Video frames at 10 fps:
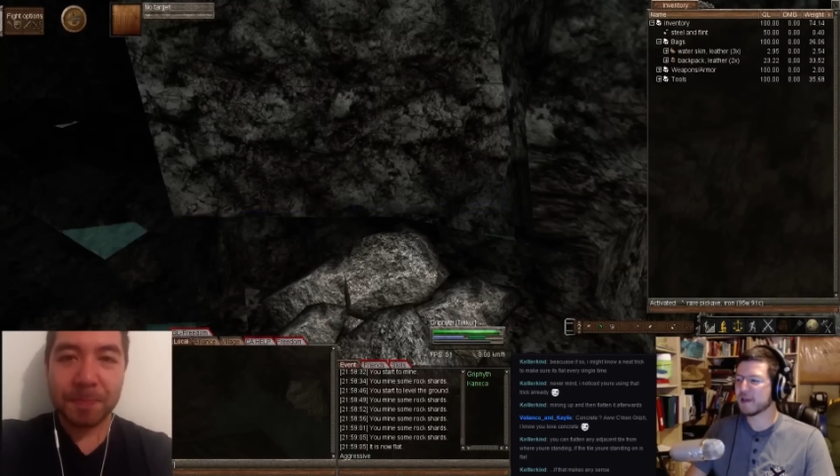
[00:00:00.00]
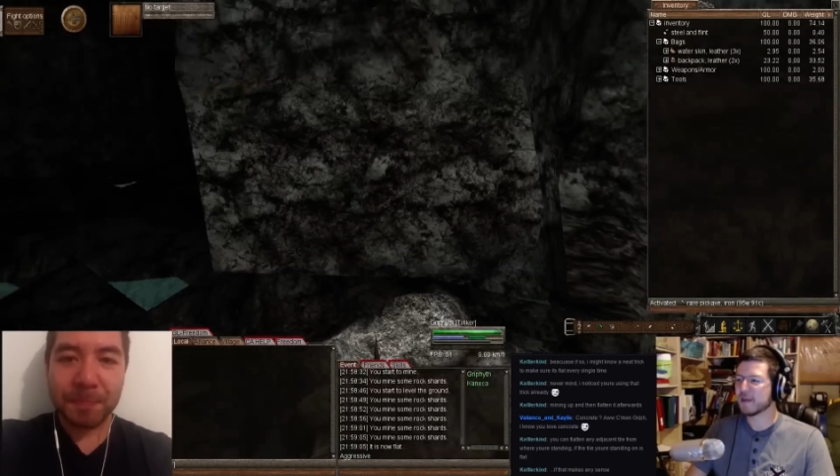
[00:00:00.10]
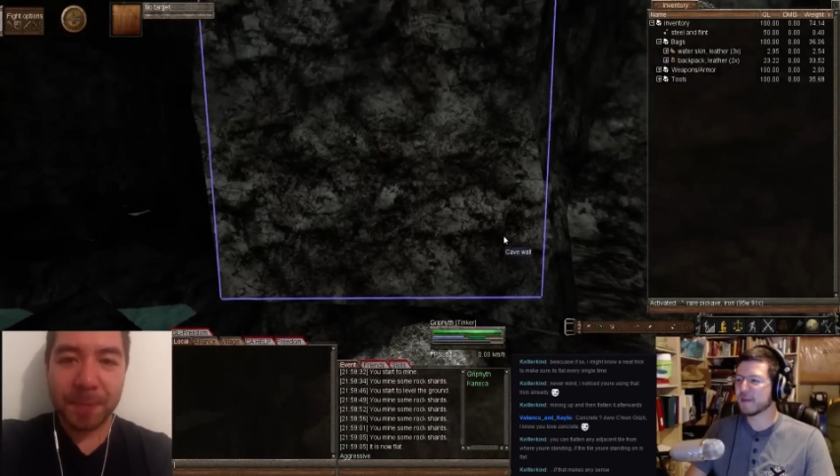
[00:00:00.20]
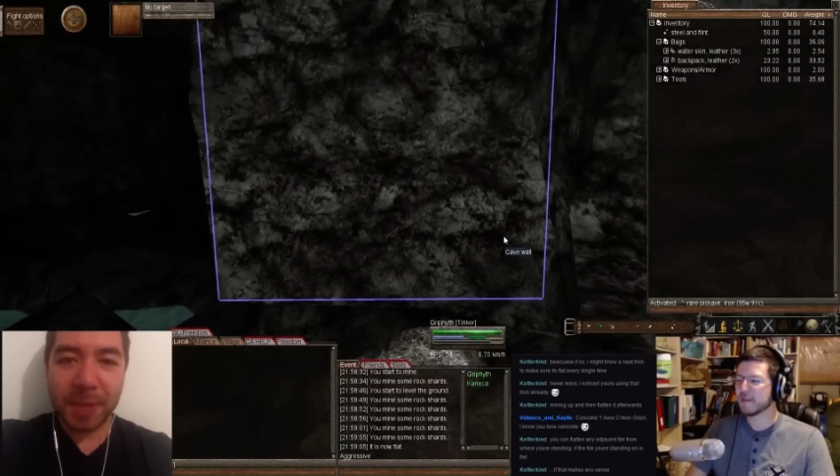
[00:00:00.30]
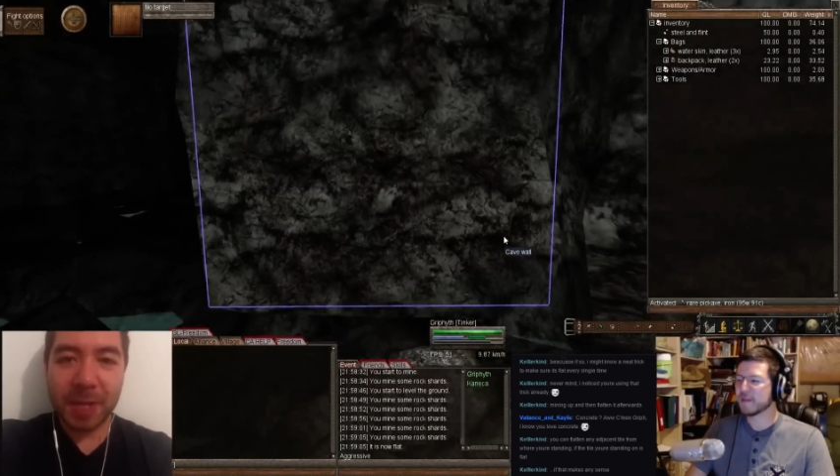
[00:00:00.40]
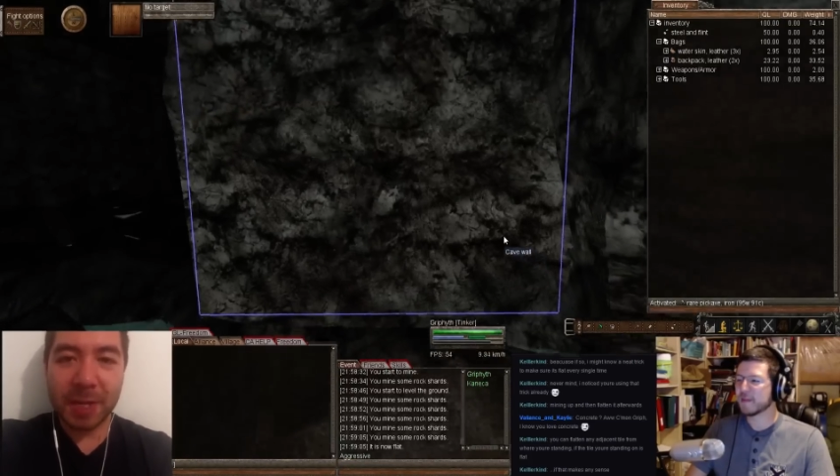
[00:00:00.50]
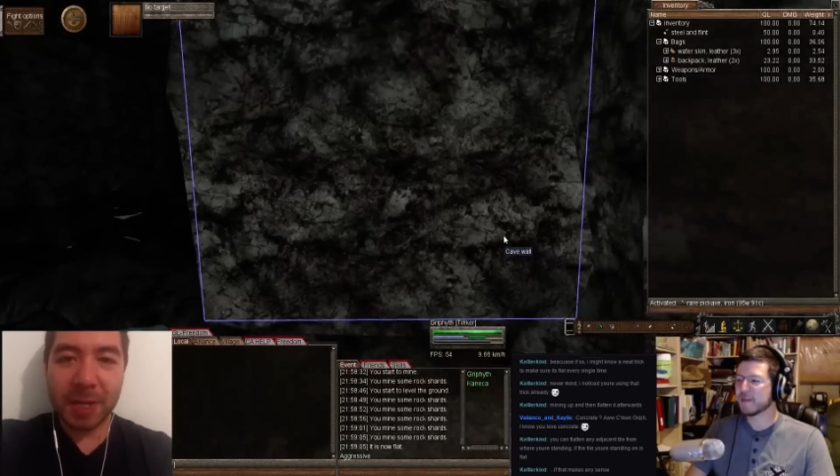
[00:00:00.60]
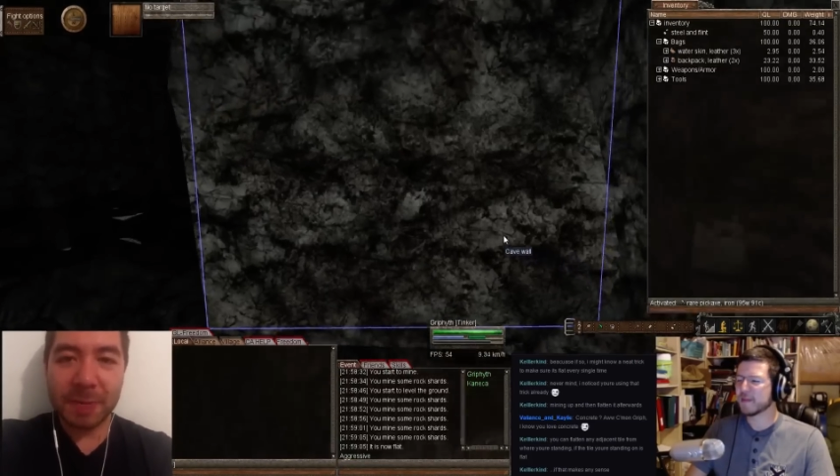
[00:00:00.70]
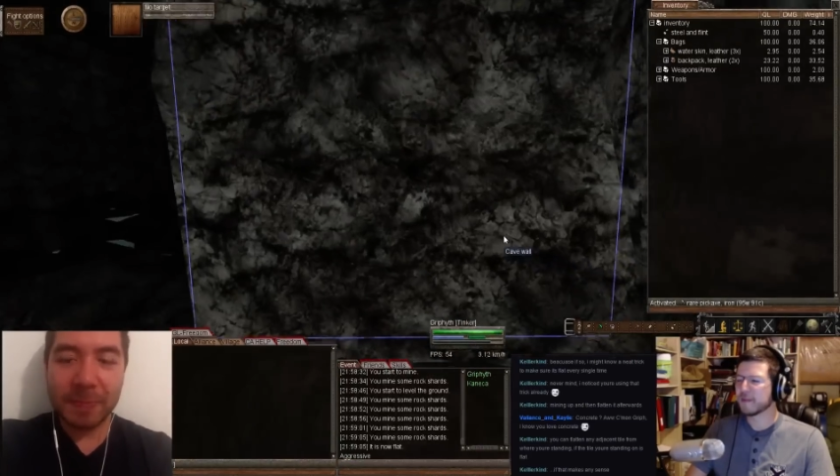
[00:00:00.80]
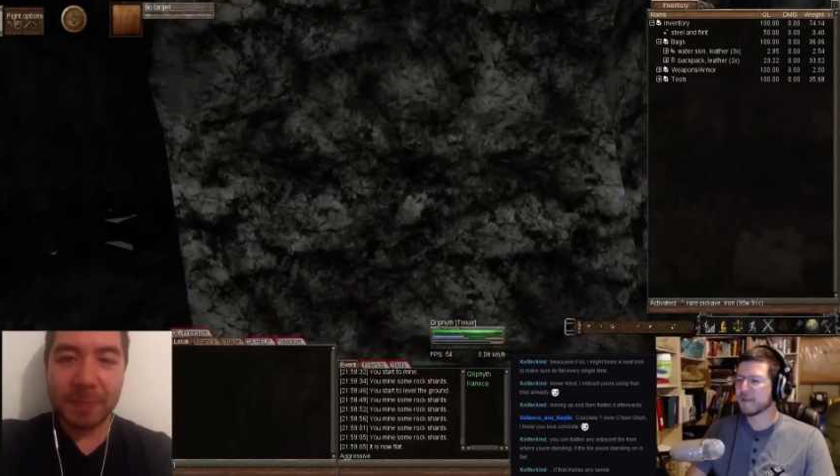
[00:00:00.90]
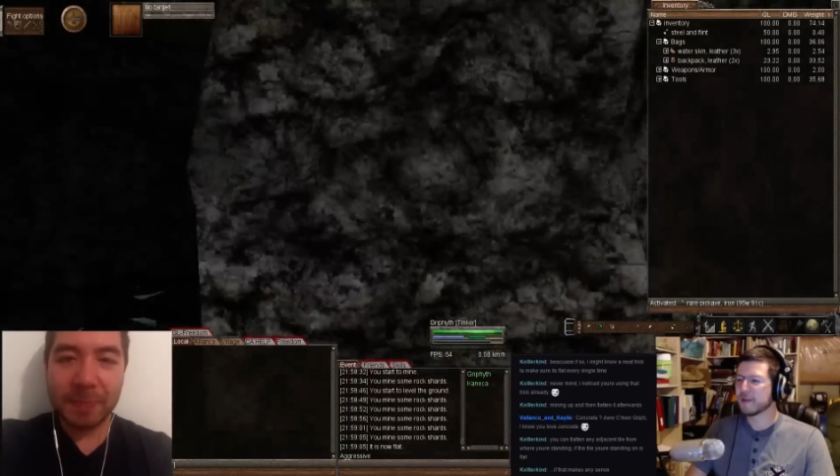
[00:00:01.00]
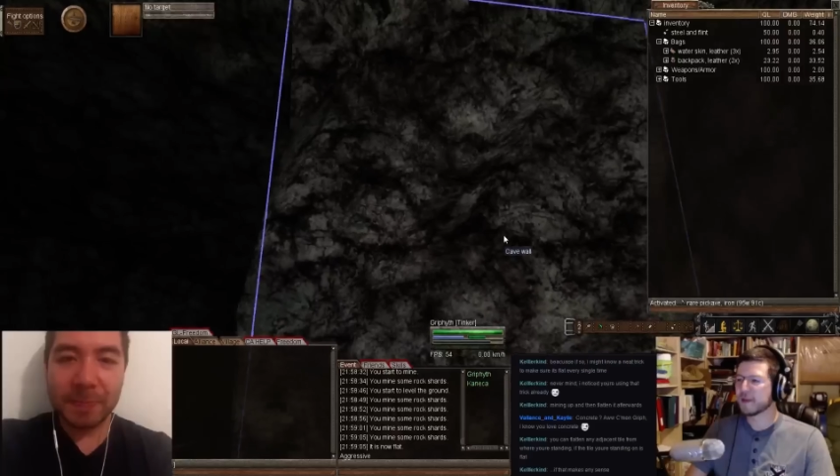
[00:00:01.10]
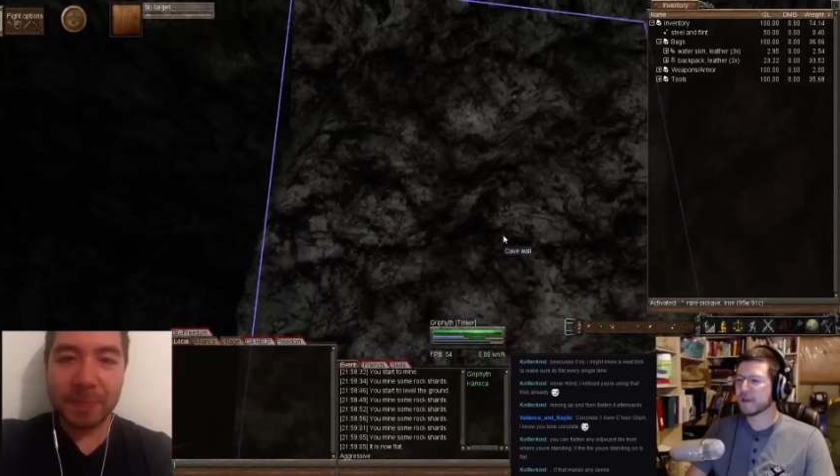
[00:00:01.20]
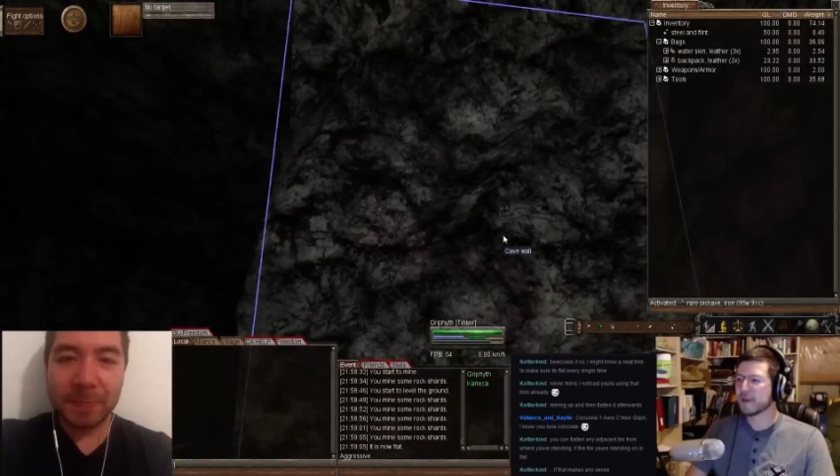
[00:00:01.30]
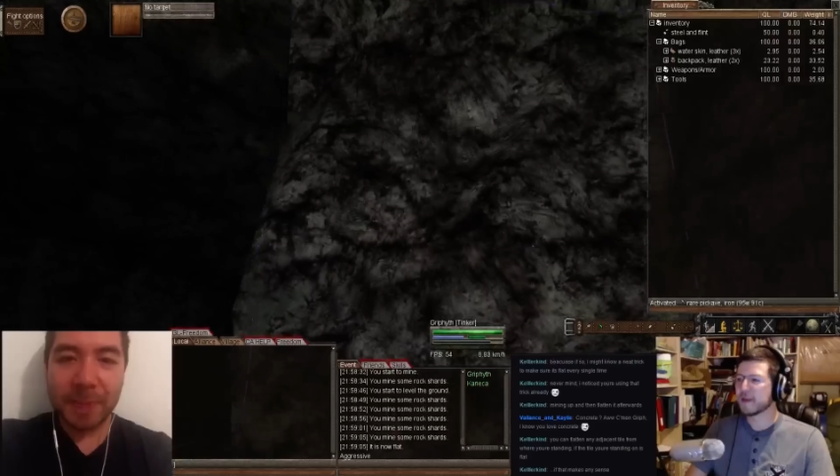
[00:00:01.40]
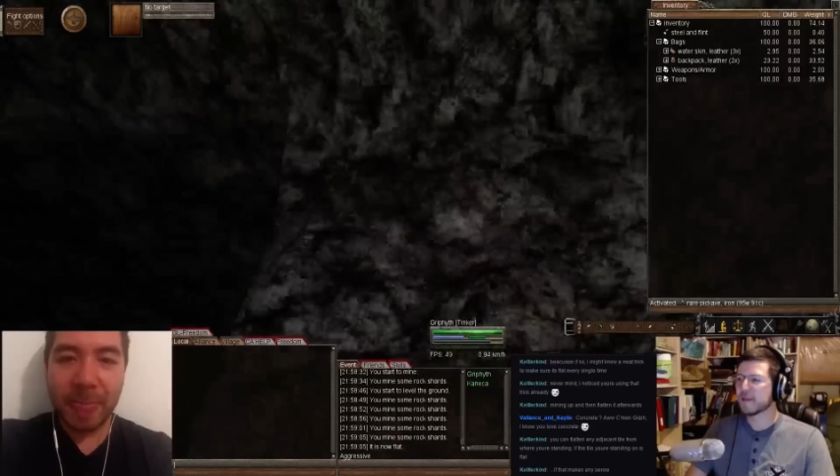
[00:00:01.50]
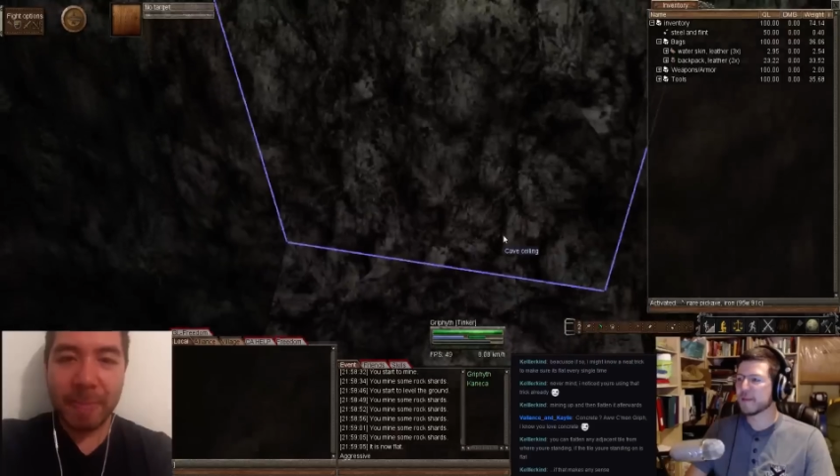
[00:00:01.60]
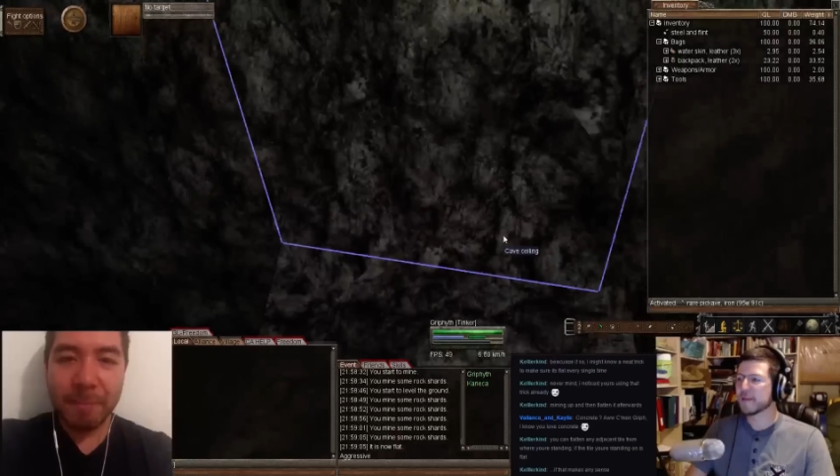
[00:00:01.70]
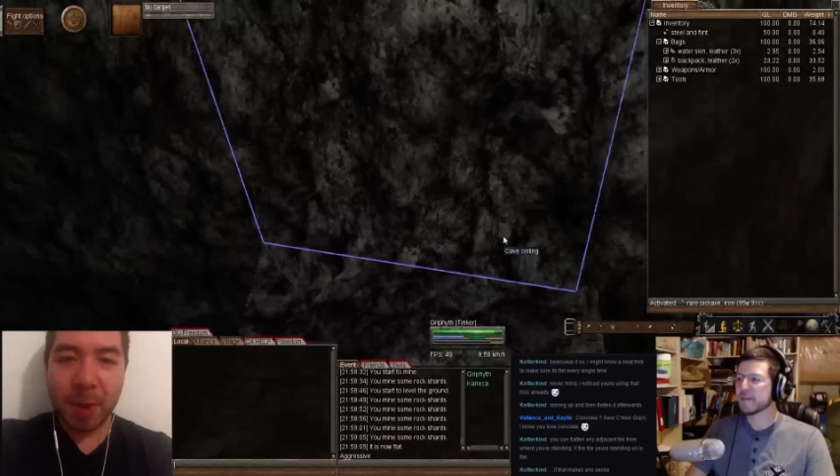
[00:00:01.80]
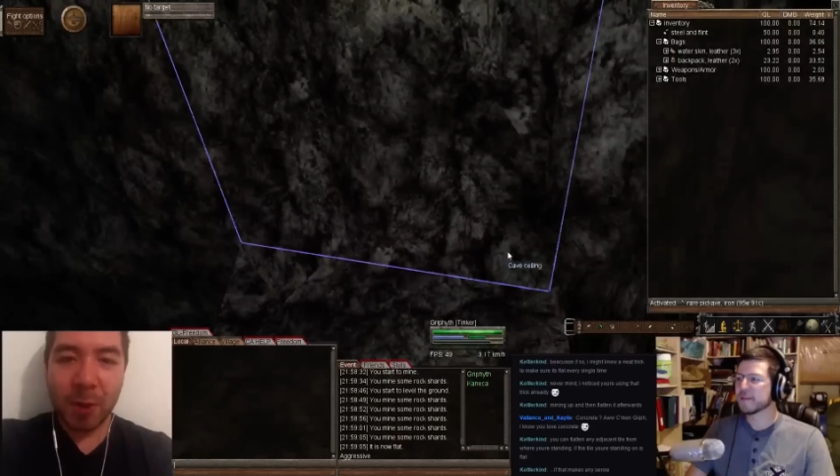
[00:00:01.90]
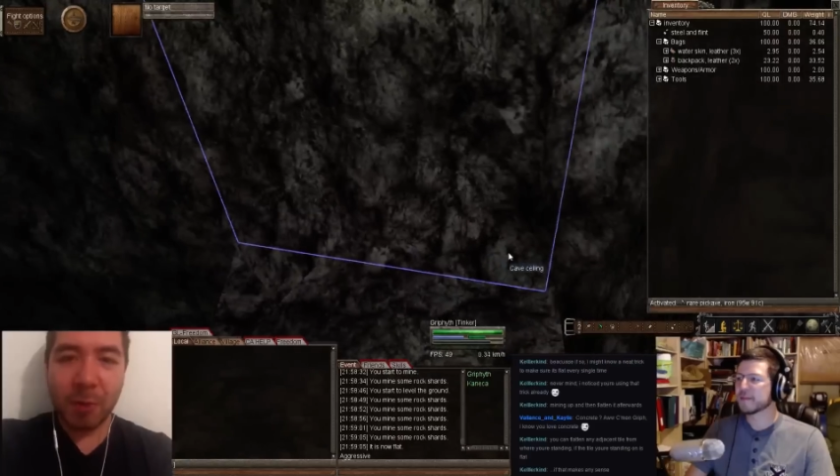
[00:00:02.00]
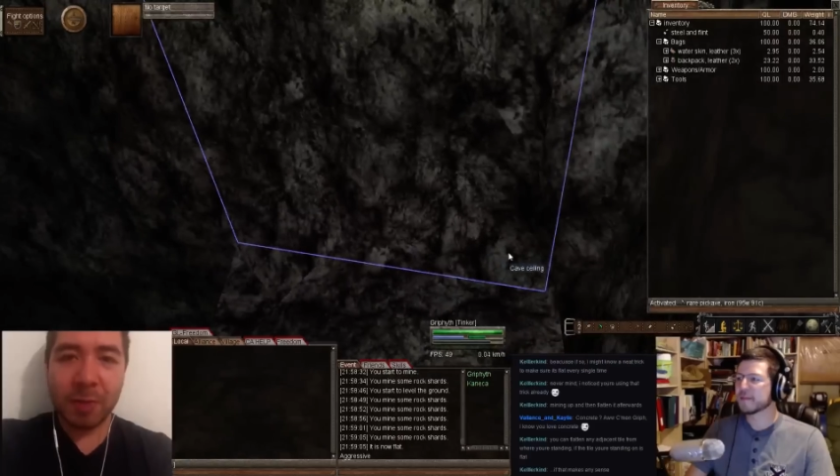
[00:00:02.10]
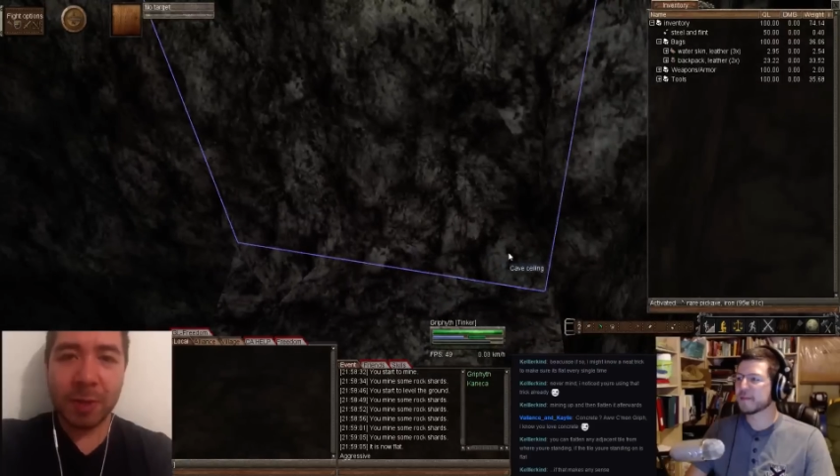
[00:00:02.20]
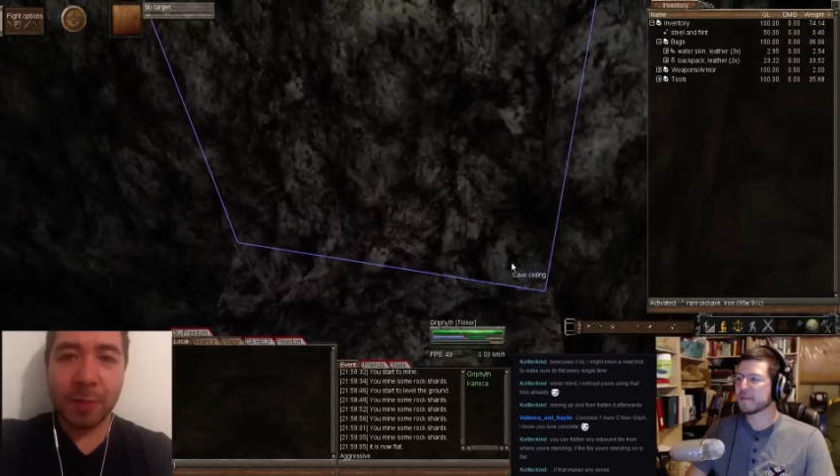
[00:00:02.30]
Yeah. Hopefully